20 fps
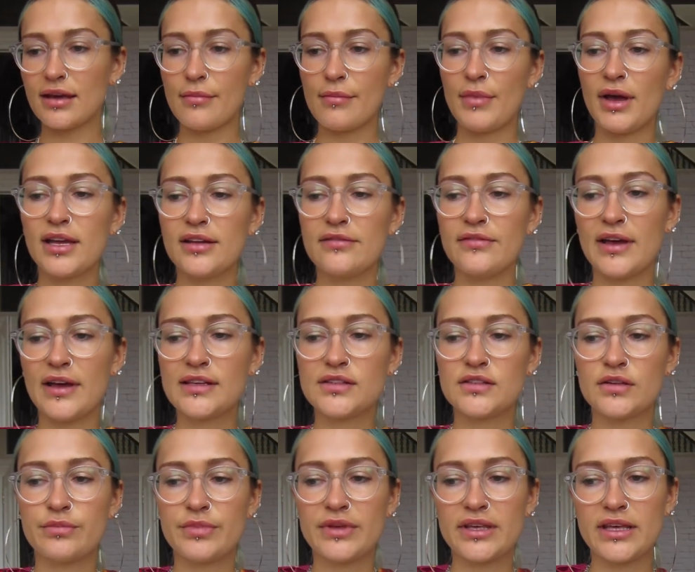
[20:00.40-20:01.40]
my advice
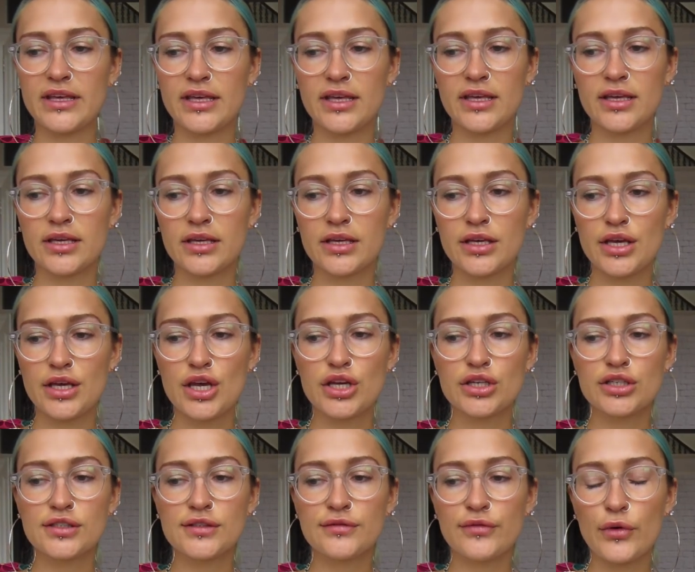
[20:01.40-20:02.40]
would be
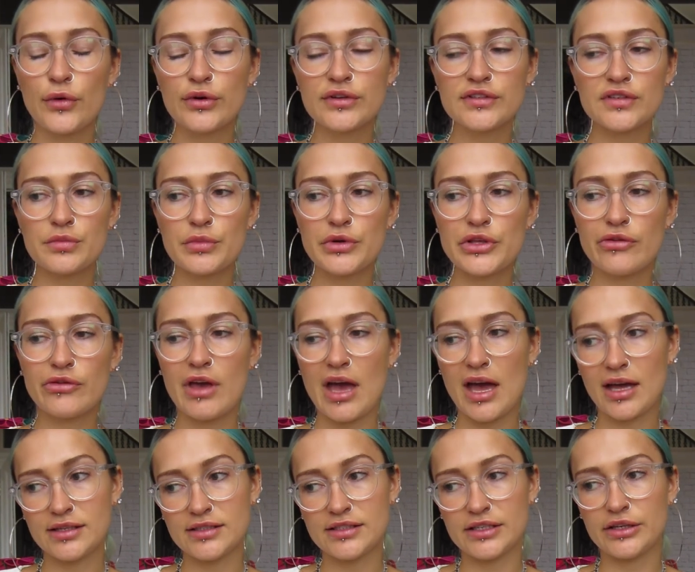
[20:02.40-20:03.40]
just focus on what you
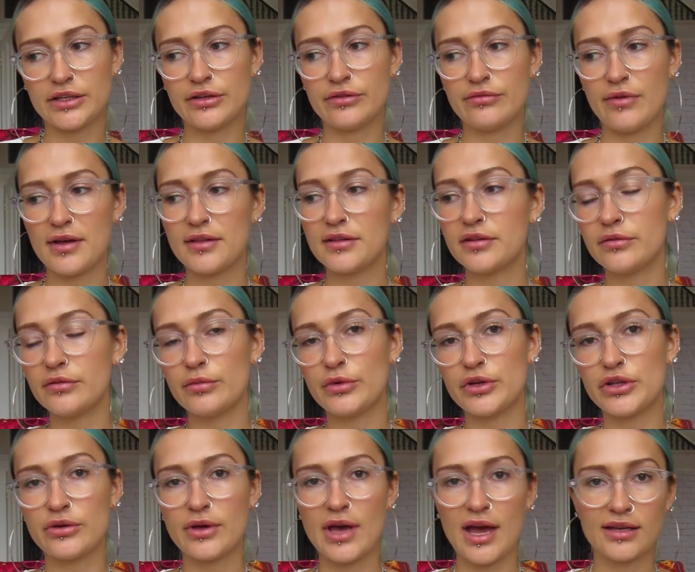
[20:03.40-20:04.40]
can do rather than what
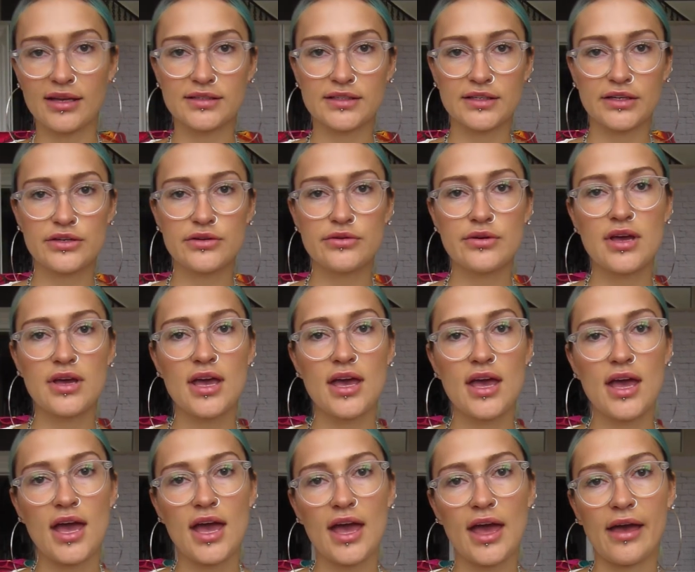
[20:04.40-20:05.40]
you can't do.
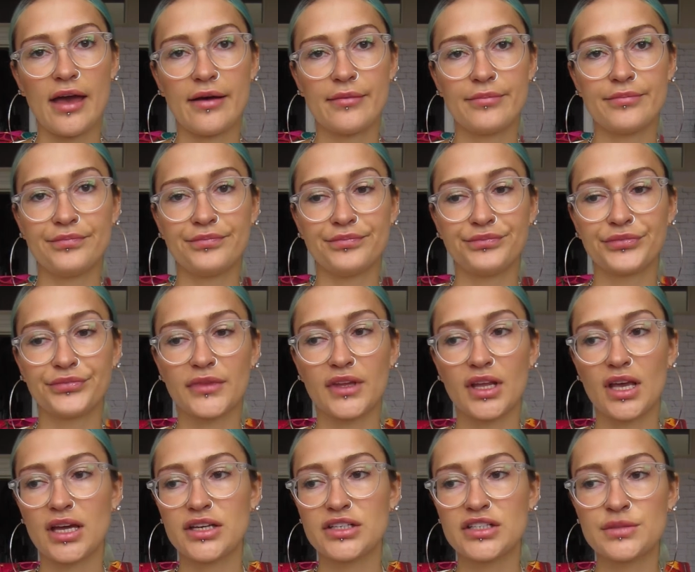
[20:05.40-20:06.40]
And
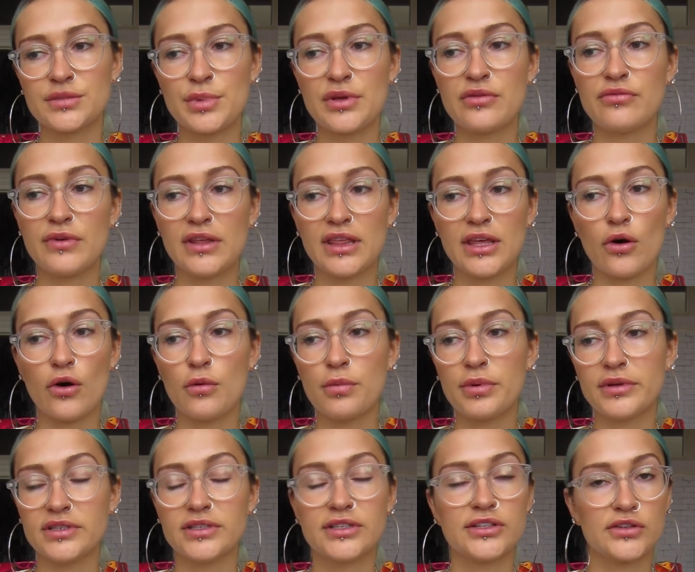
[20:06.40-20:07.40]
just be really
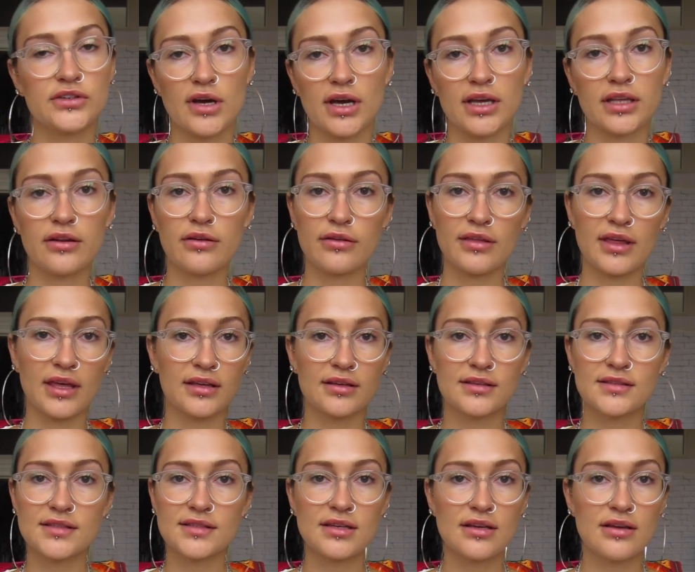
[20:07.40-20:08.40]
open to trying new
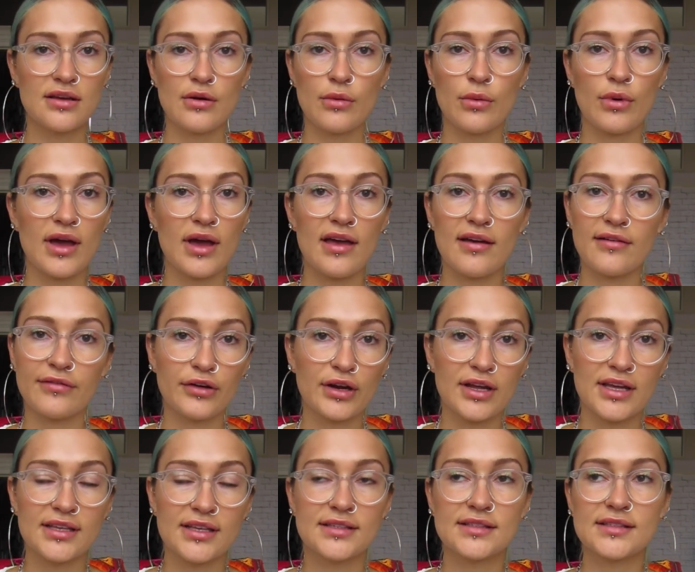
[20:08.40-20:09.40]
things, whatever
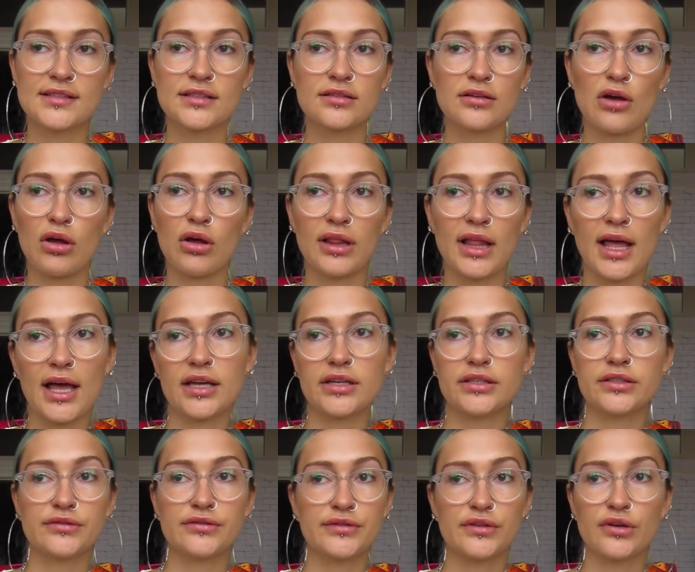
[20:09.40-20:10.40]
it is,
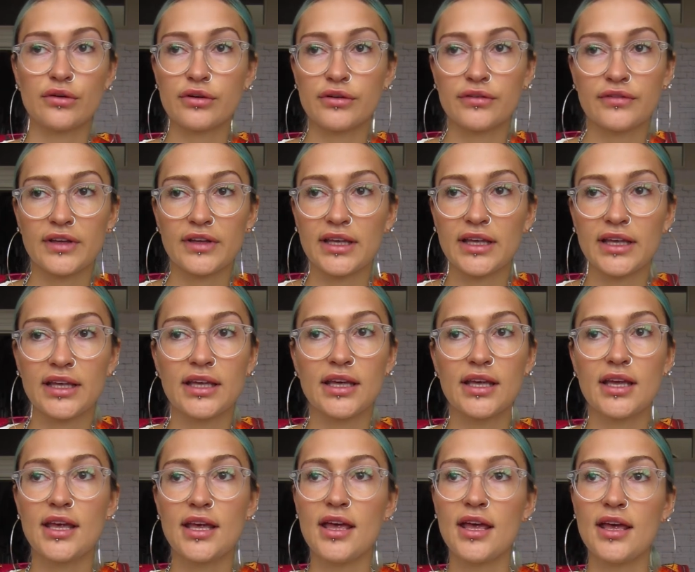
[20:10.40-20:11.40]
collage, photography,
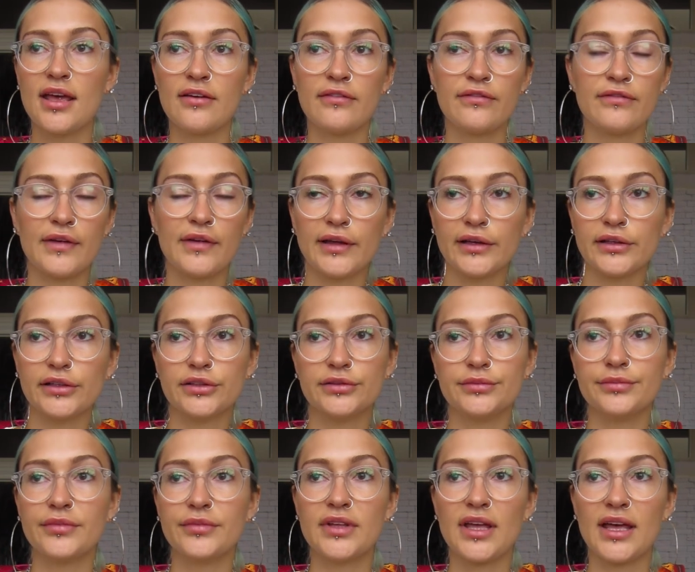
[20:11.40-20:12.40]

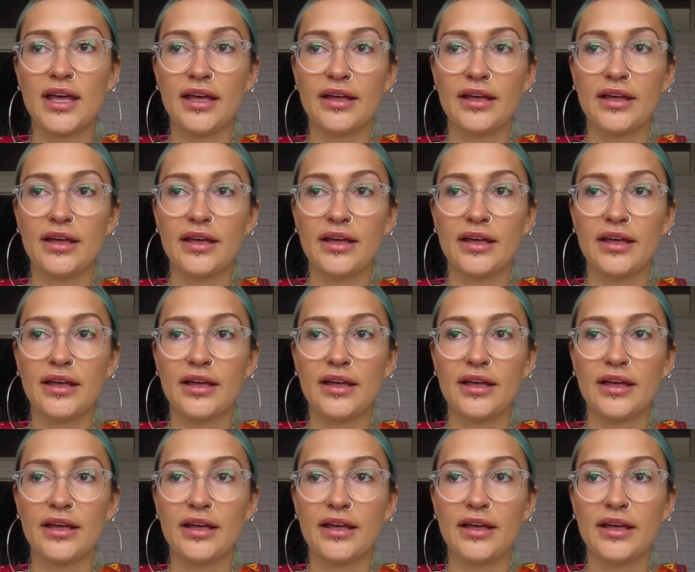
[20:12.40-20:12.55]
film,